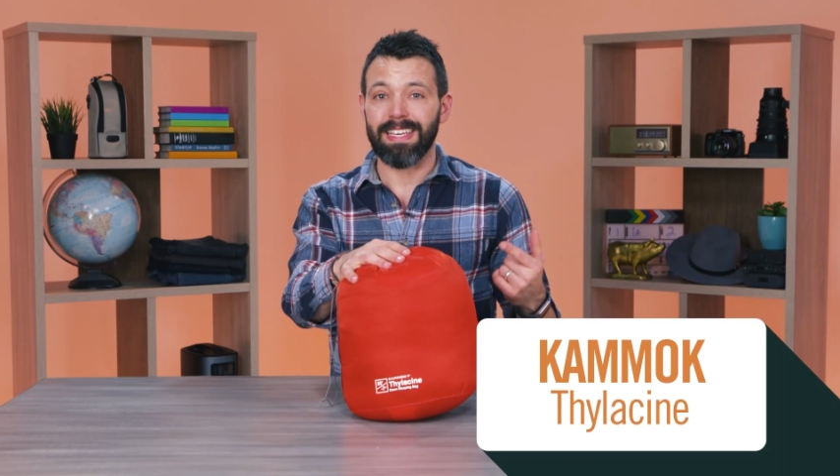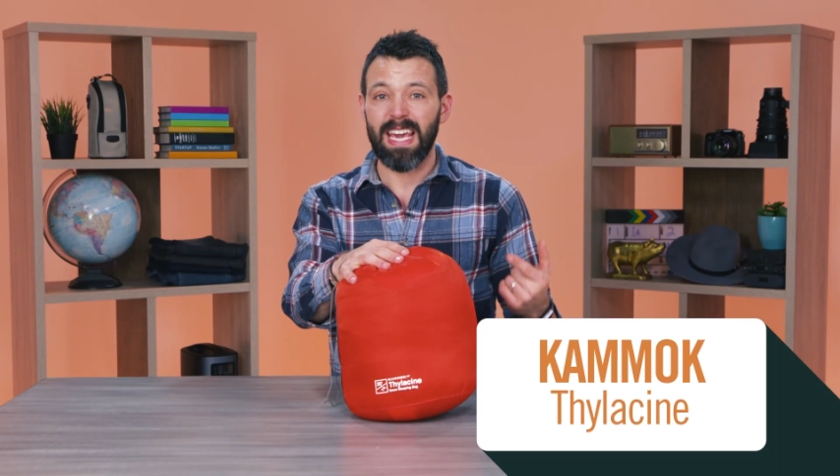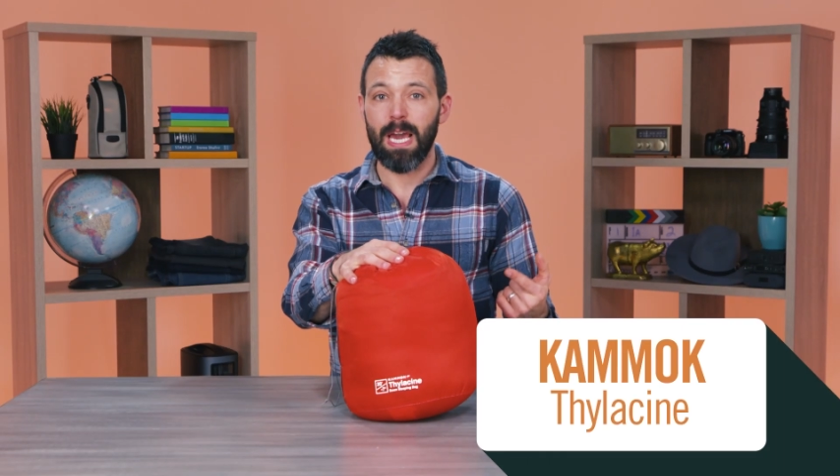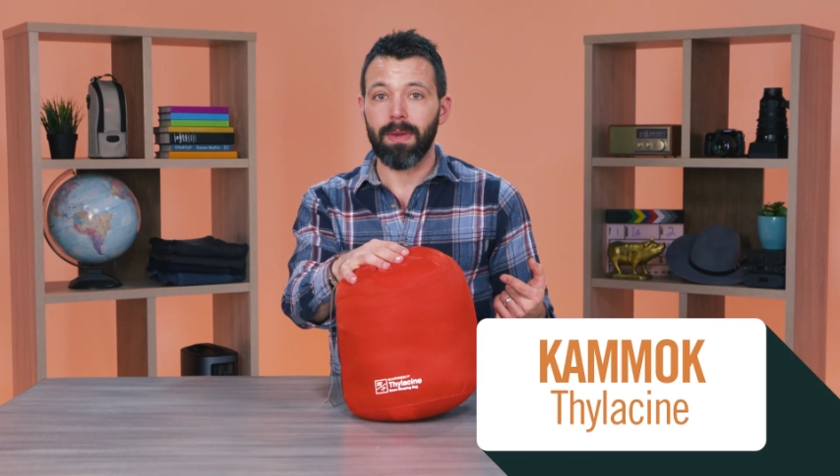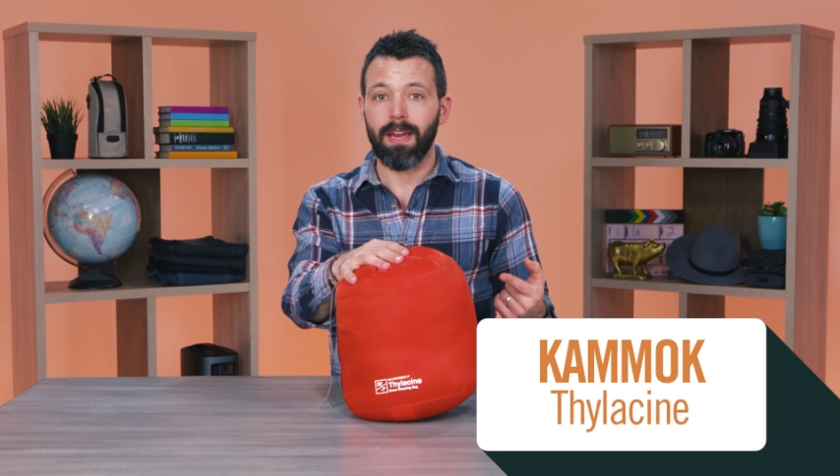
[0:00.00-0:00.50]

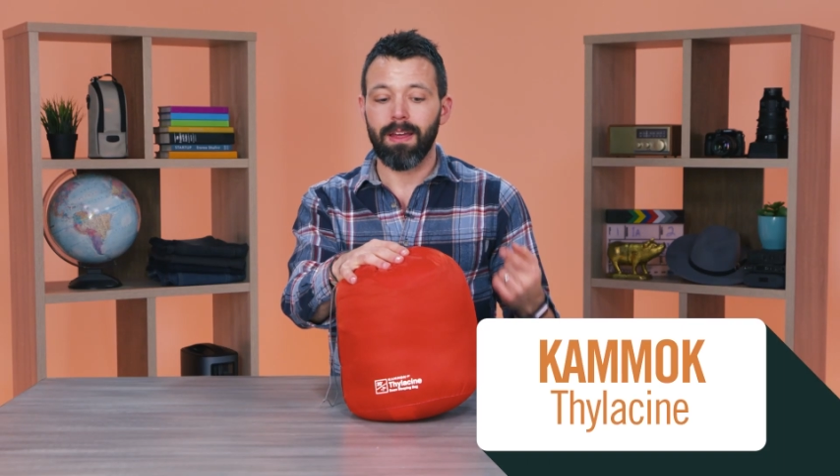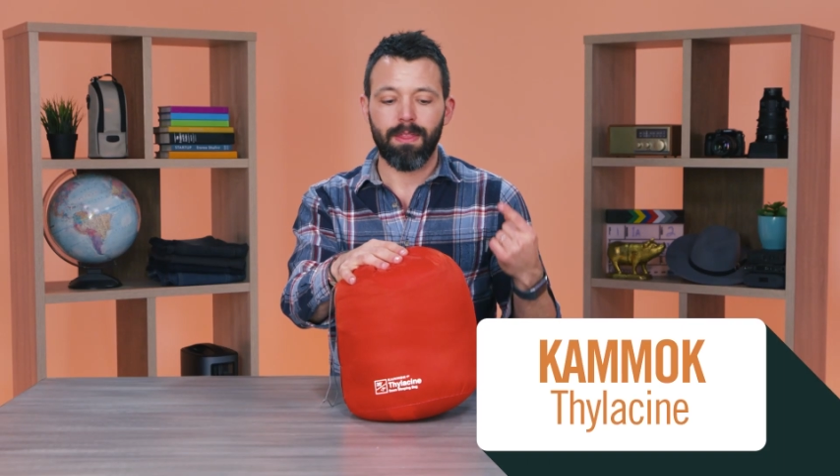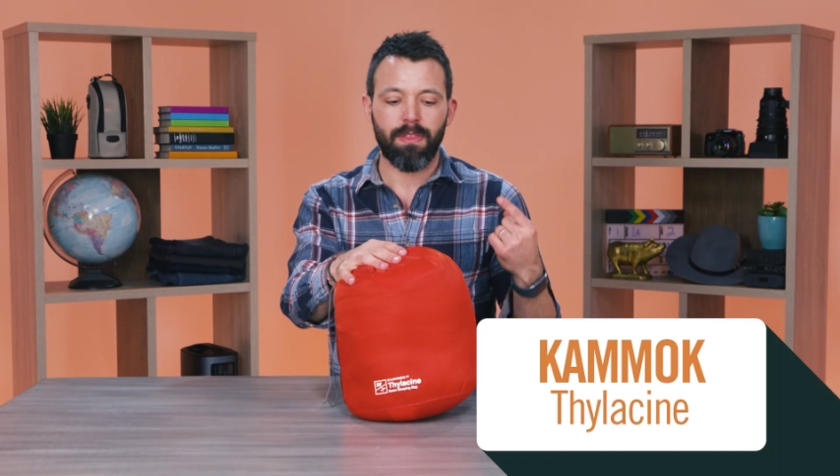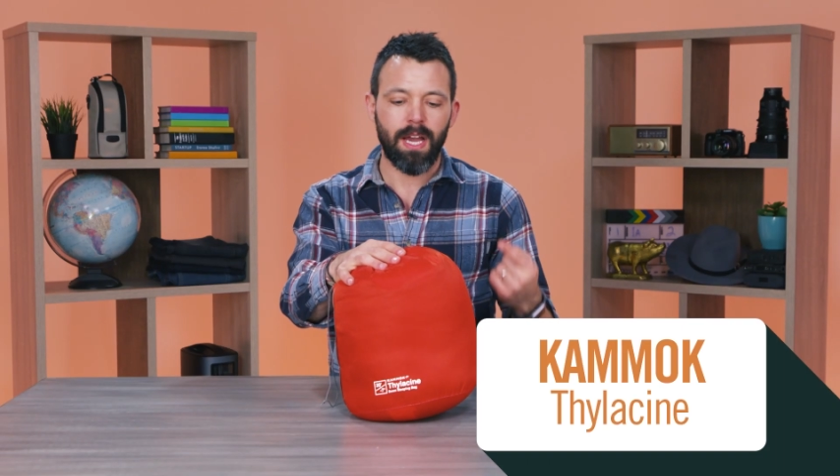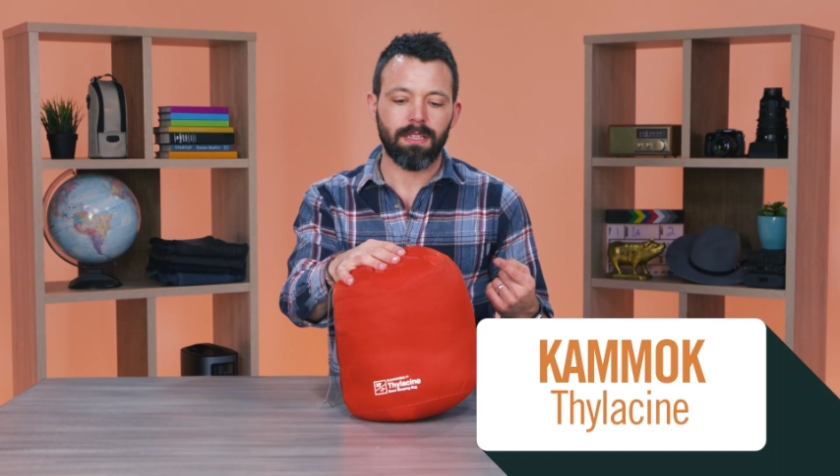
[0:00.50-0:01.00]
Kammok
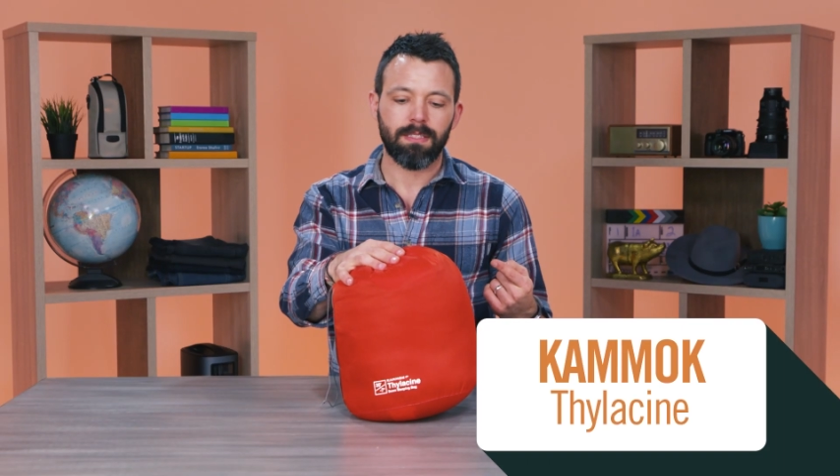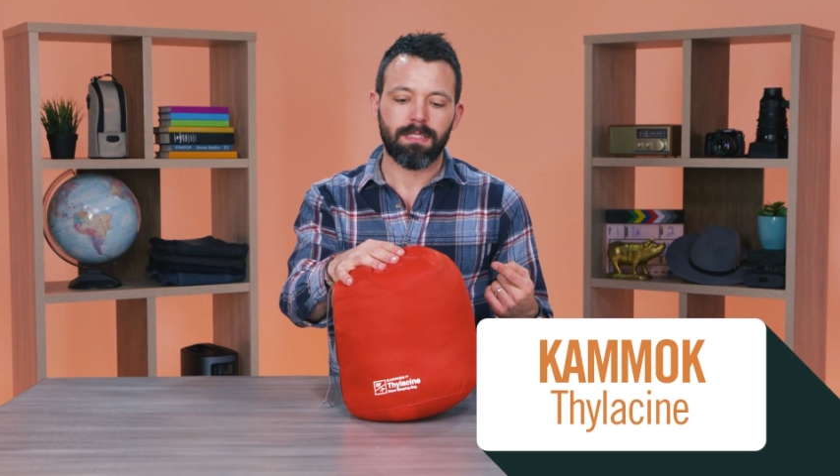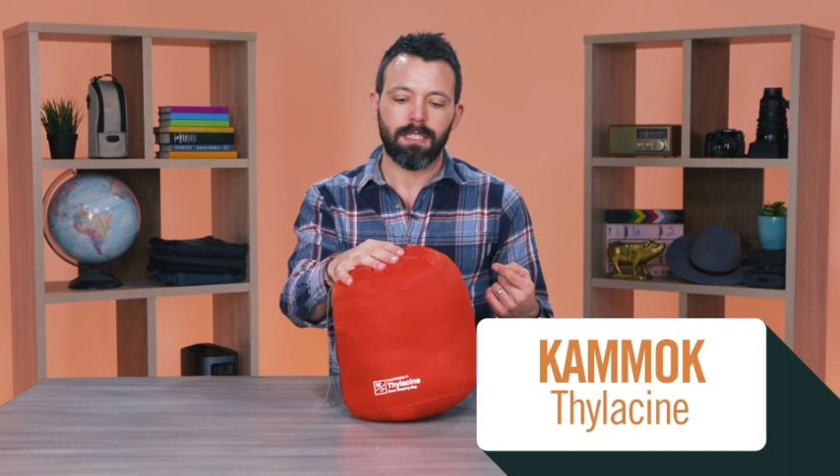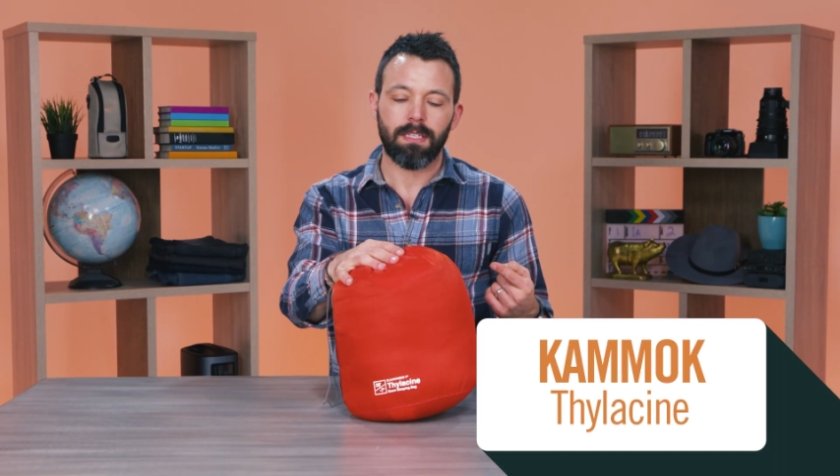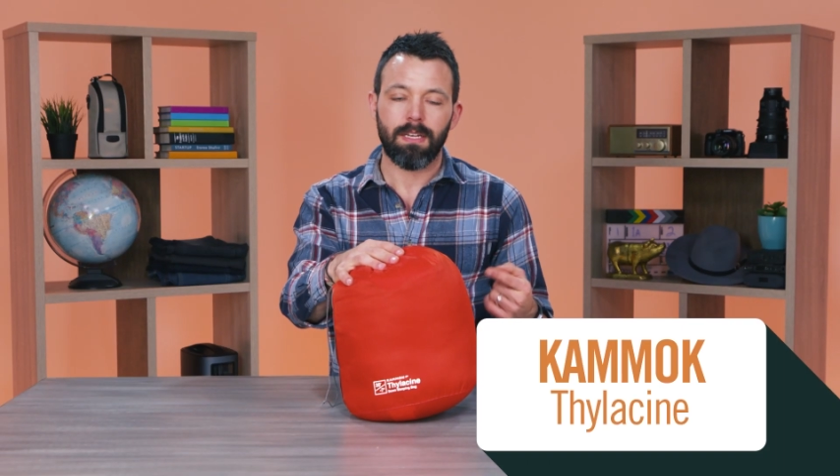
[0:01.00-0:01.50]
thylacine.